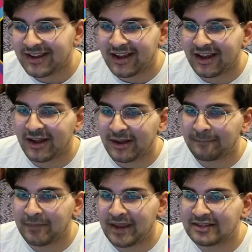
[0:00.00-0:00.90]

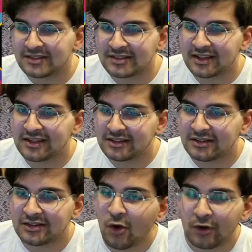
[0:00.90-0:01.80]
It's
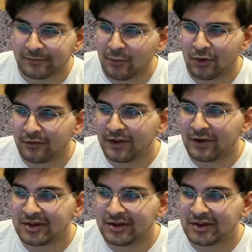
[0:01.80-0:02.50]
not a 4 of though,